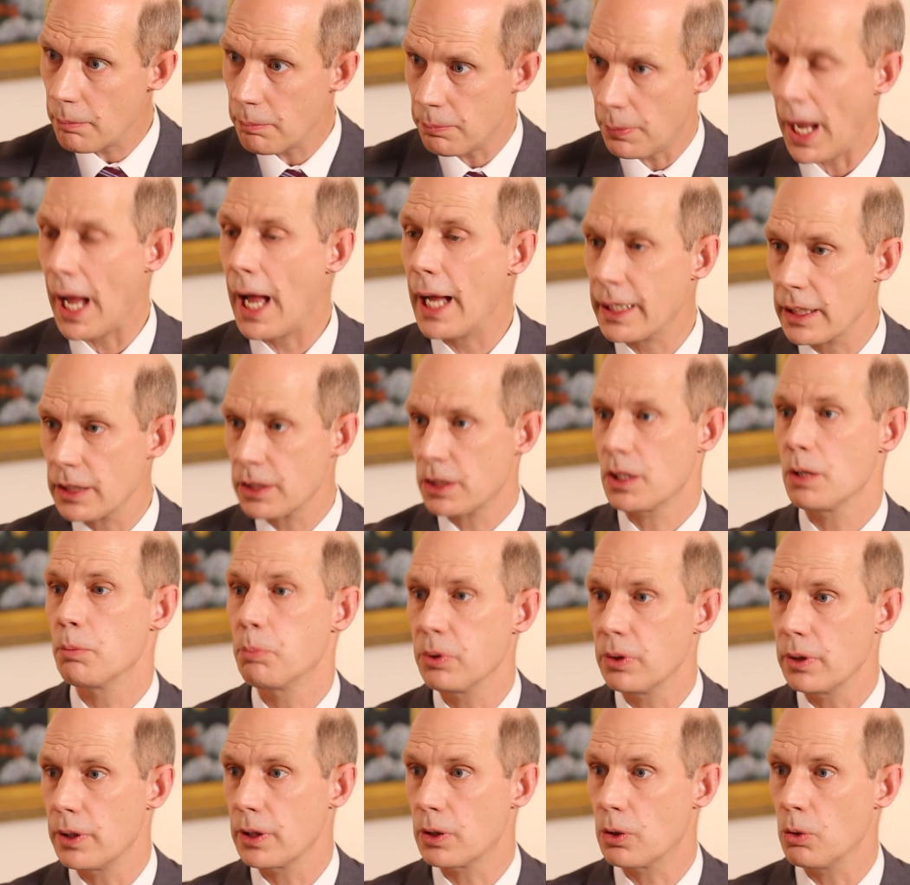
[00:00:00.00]
back into the
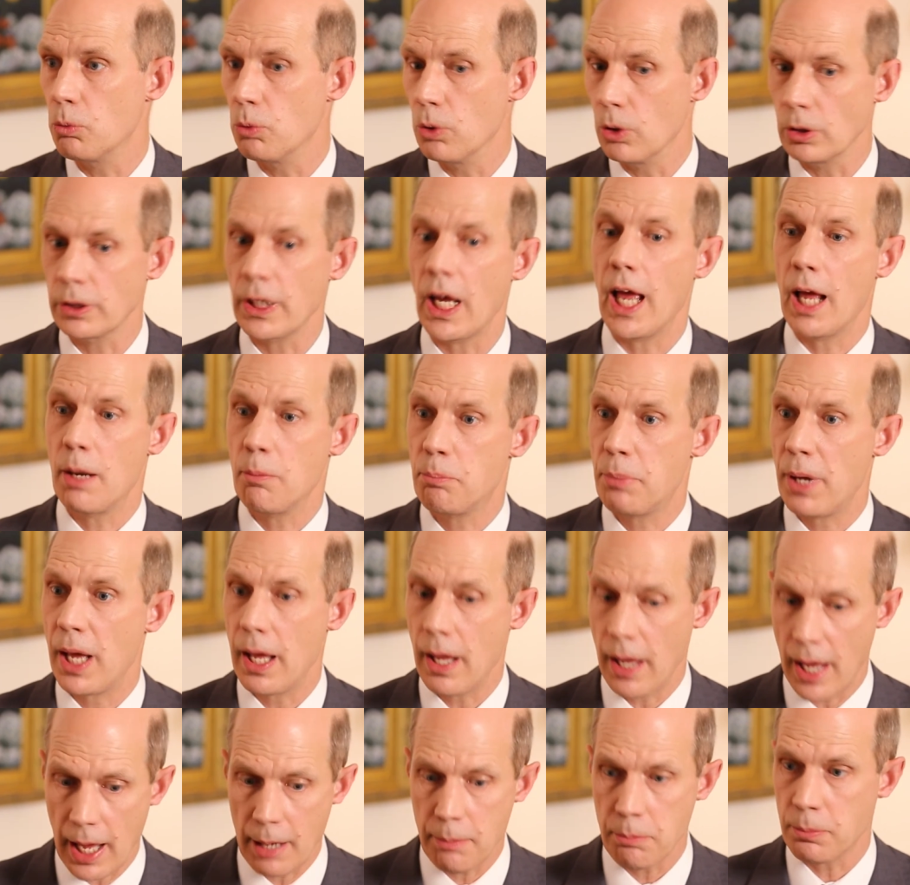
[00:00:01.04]
political world
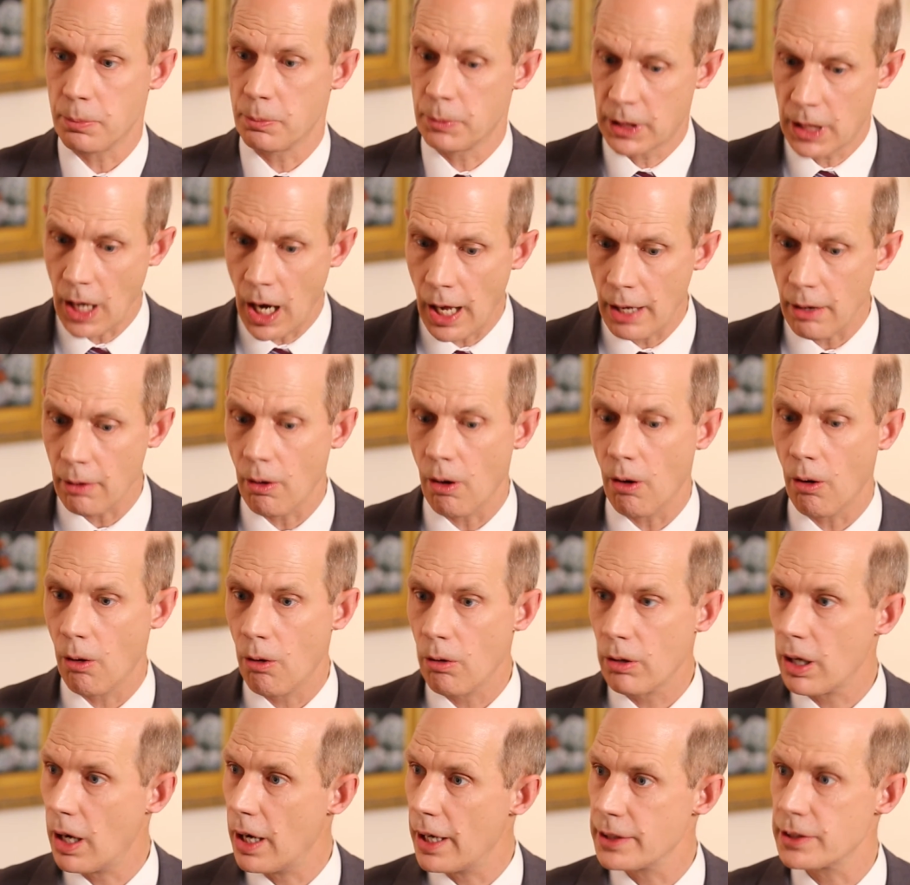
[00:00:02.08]
and got all
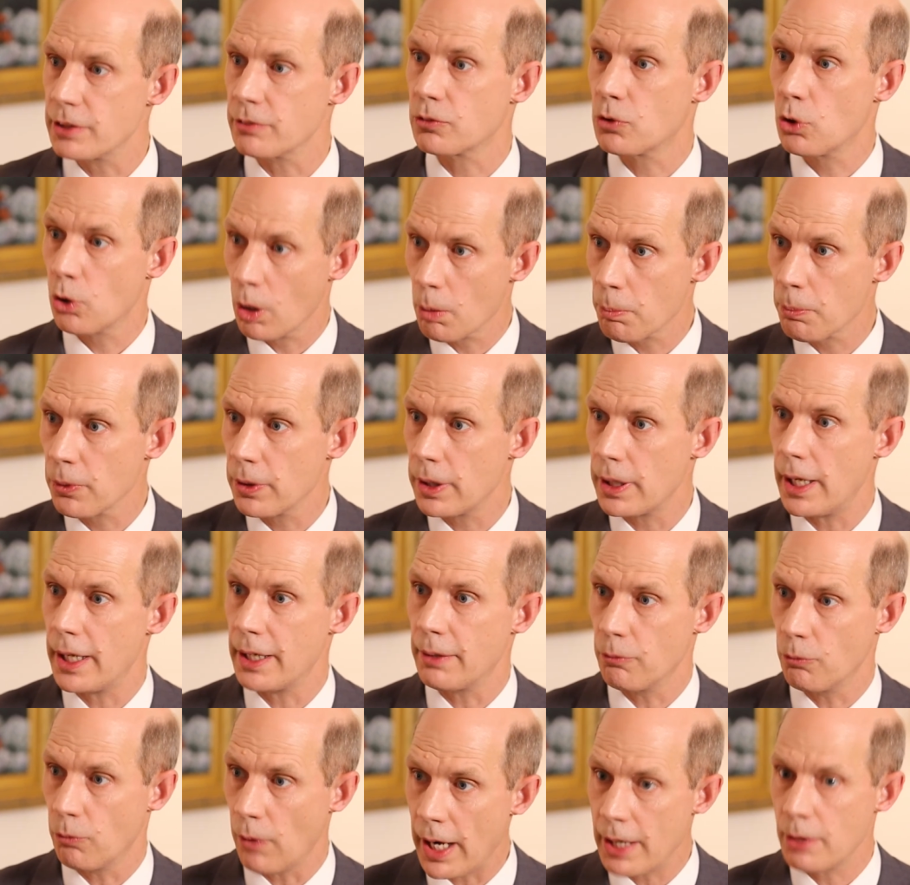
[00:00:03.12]
kinds of
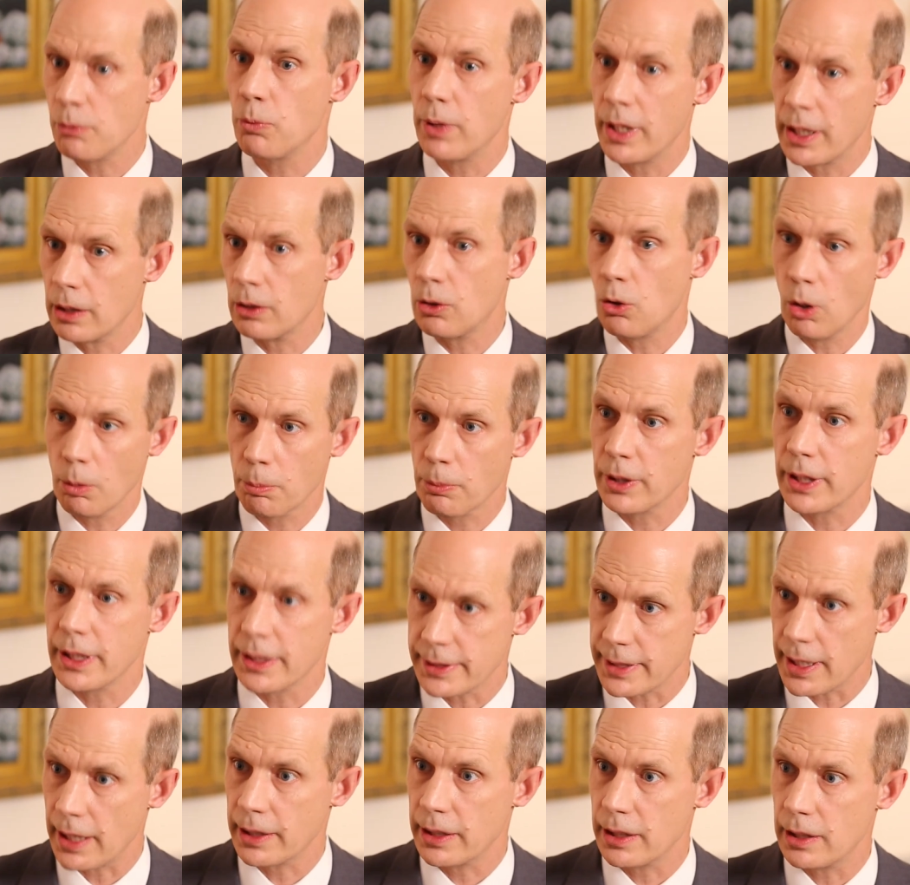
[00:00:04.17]
right-wing corporate
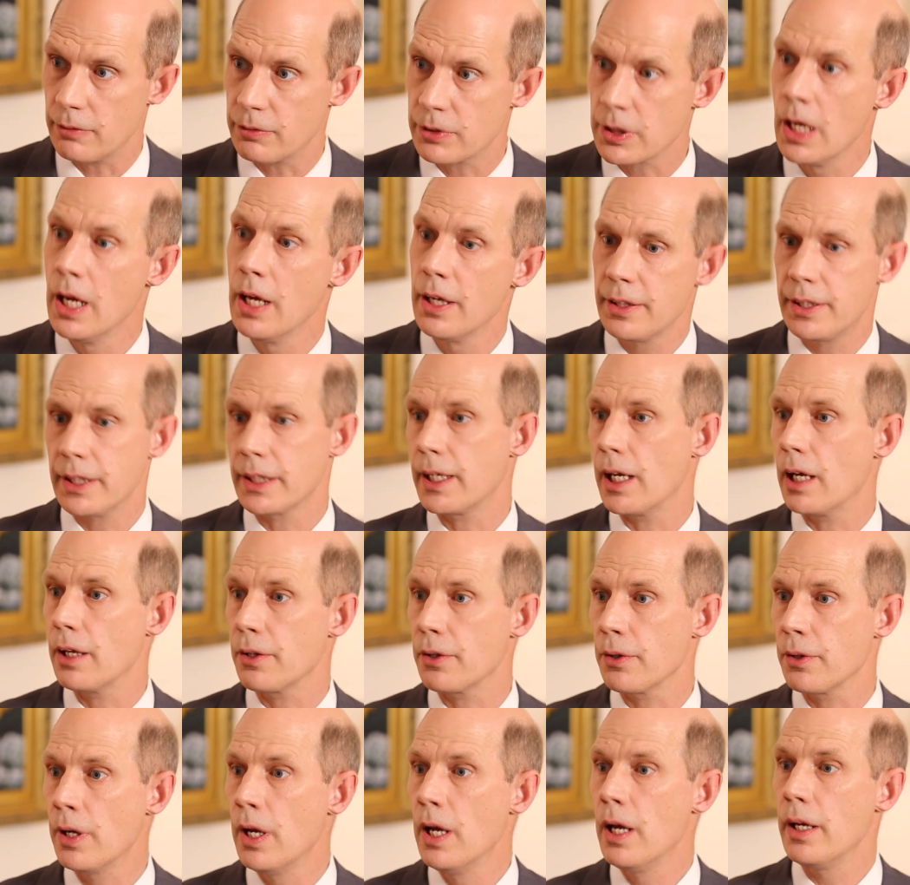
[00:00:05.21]
executives
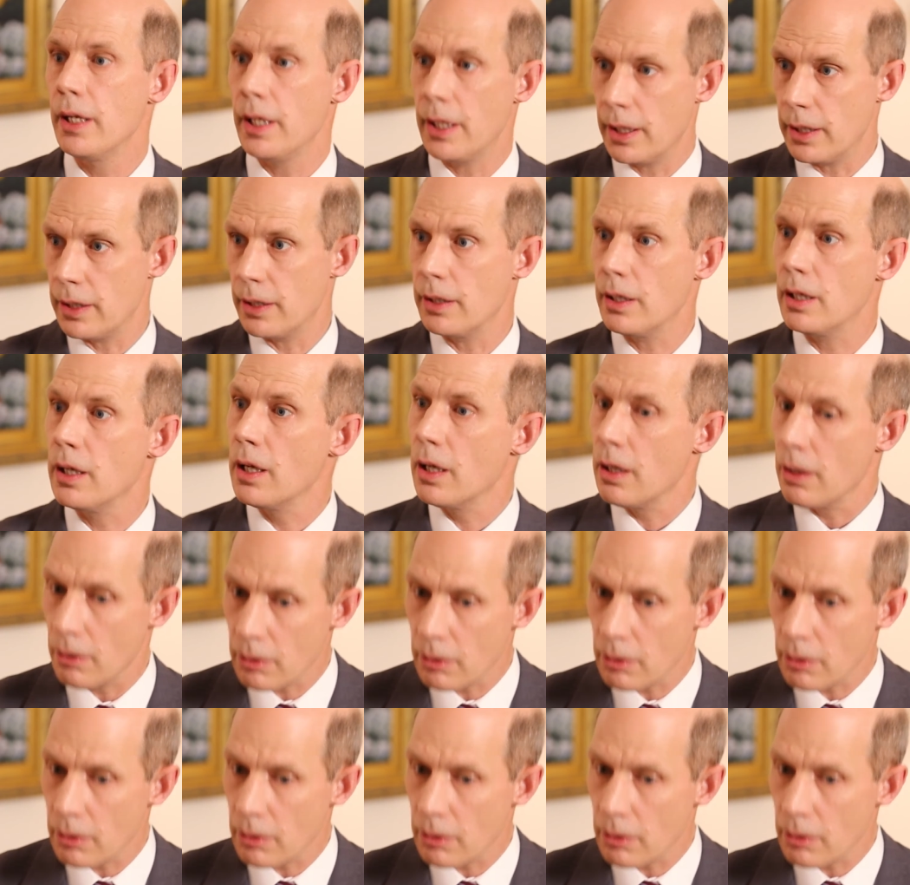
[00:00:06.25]
together in,